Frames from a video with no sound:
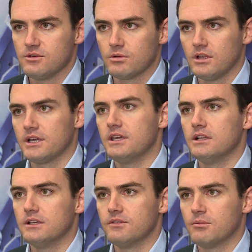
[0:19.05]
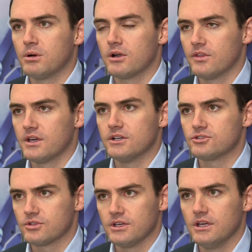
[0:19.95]
we're lucky to live in a part of the
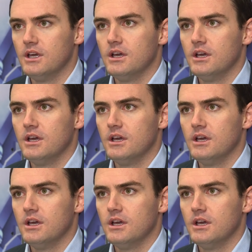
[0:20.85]
country